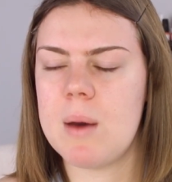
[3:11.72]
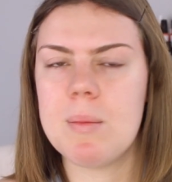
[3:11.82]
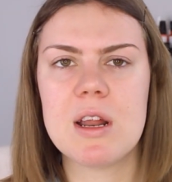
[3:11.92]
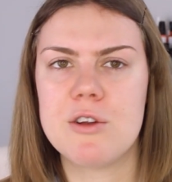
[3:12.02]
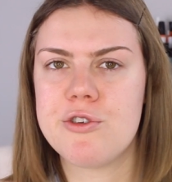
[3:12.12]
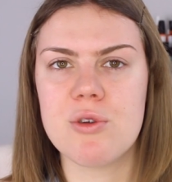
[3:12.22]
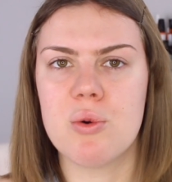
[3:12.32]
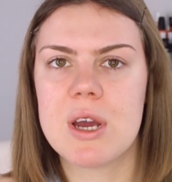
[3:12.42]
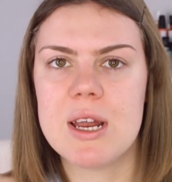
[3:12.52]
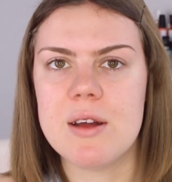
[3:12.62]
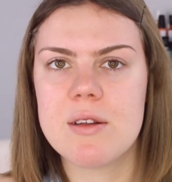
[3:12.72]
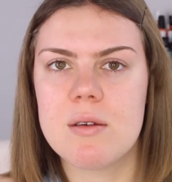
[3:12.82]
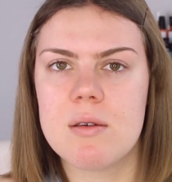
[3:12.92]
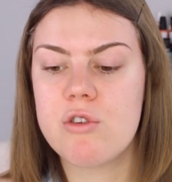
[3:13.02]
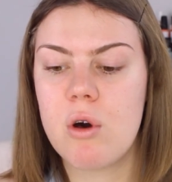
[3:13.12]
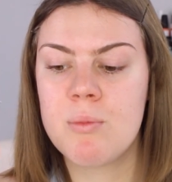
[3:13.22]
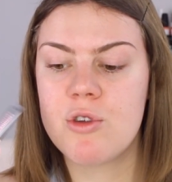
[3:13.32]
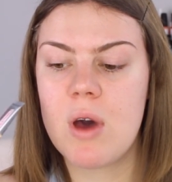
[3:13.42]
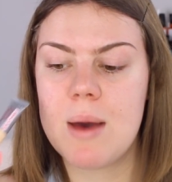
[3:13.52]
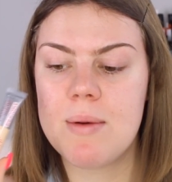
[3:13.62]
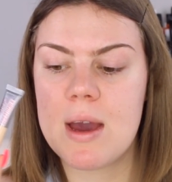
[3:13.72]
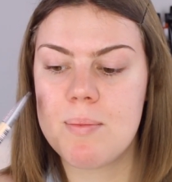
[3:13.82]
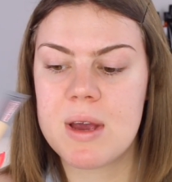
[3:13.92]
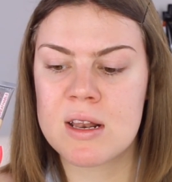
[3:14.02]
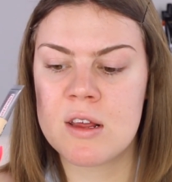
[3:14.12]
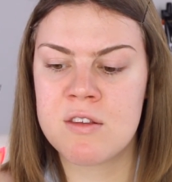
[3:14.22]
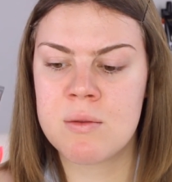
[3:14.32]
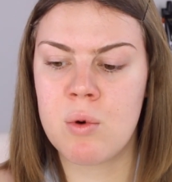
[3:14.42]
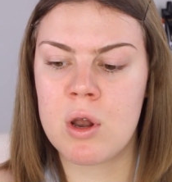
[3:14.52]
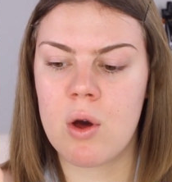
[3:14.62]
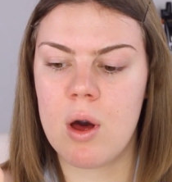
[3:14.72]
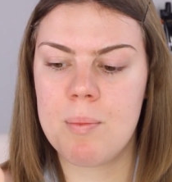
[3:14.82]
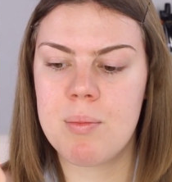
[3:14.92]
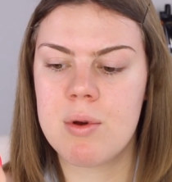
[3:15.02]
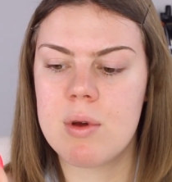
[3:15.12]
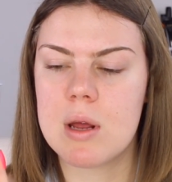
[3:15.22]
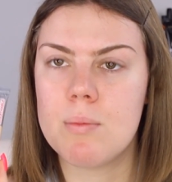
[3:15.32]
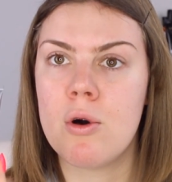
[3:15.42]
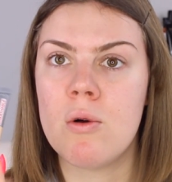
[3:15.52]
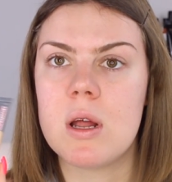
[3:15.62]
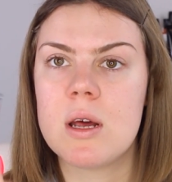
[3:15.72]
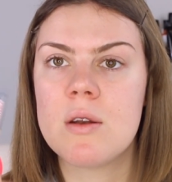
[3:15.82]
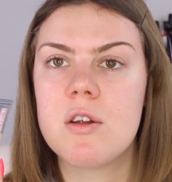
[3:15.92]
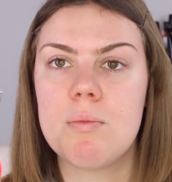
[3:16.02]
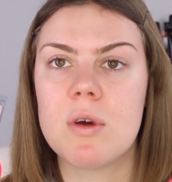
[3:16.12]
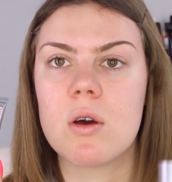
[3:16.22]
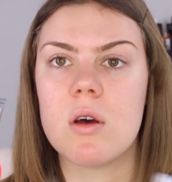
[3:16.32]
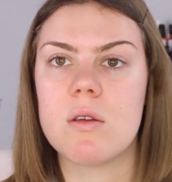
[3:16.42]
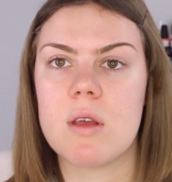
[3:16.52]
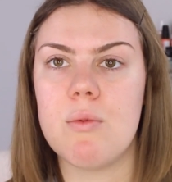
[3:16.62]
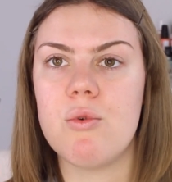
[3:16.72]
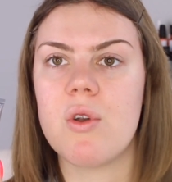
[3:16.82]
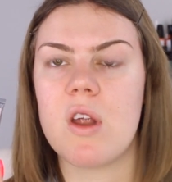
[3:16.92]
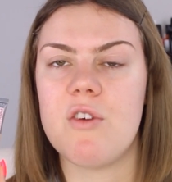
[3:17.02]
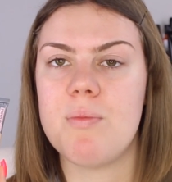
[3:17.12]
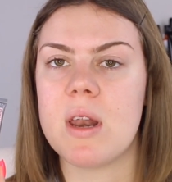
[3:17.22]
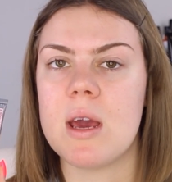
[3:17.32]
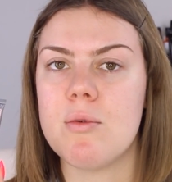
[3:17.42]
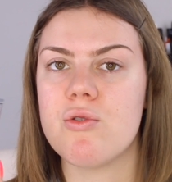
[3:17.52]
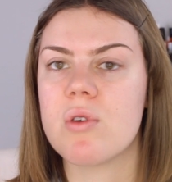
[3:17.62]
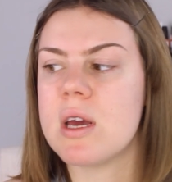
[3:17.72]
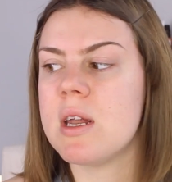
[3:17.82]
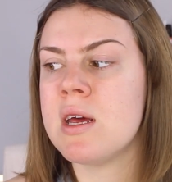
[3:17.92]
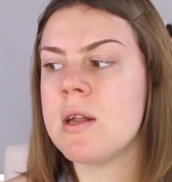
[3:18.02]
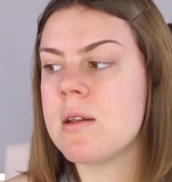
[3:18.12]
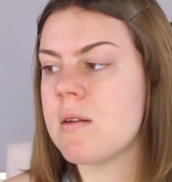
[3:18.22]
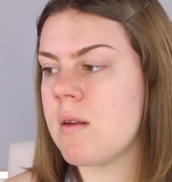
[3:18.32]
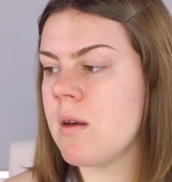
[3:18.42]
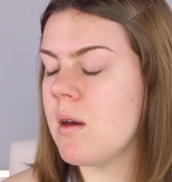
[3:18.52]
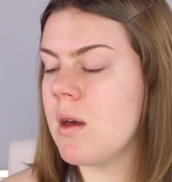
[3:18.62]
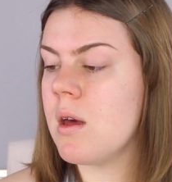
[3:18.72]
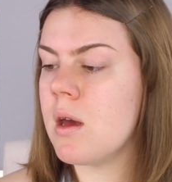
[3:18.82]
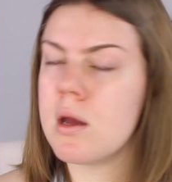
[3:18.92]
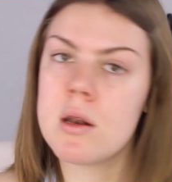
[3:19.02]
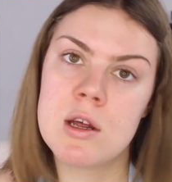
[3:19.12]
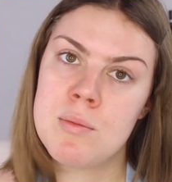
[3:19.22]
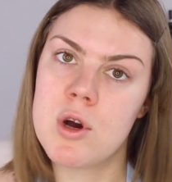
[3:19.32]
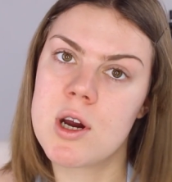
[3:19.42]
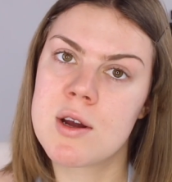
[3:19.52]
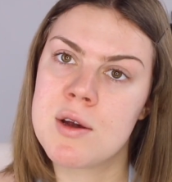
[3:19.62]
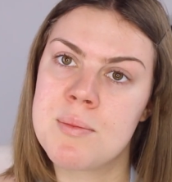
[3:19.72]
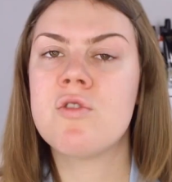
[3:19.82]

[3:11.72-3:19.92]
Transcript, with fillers: I mean, I just don't get it. So I'm so happy I picked this one up in Poland because I wouldn't have been able to get it in Denmark.